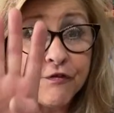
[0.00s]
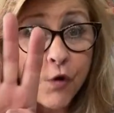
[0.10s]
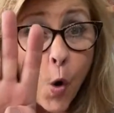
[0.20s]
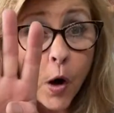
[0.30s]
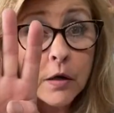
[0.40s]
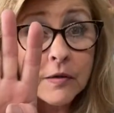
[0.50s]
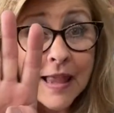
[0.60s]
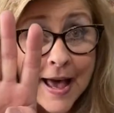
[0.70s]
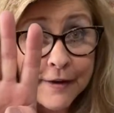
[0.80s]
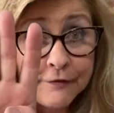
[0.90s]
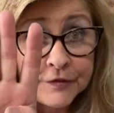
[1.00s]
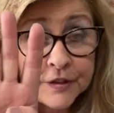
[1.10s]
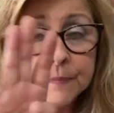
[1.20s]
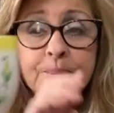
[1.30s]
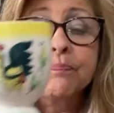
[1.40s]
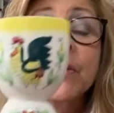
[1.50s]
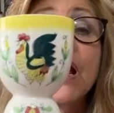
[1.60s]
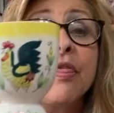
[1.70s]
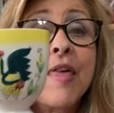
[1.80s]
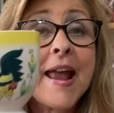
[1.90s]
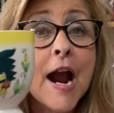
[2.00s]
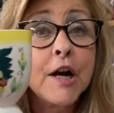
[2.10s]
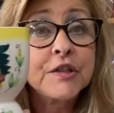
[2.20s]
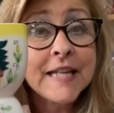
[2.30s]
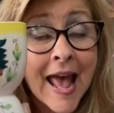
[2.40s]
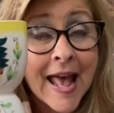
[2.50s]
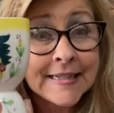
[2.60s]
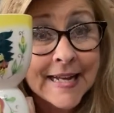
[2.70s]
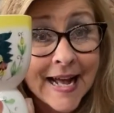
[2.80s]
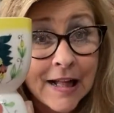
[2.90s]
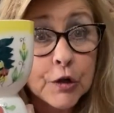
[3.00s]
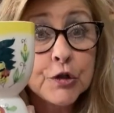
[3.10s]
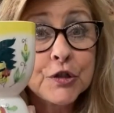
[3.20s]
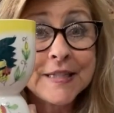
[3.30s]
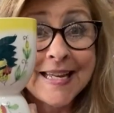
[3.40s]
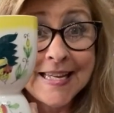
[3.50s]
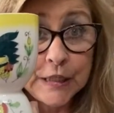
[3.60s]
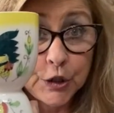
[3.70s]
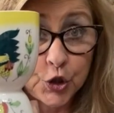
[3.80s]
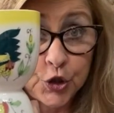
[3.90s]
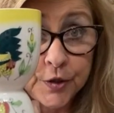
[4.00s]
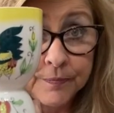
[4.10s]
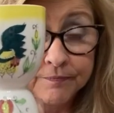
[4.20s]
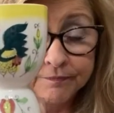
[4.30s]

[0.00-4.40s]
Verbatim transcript: four left. They are $10 each.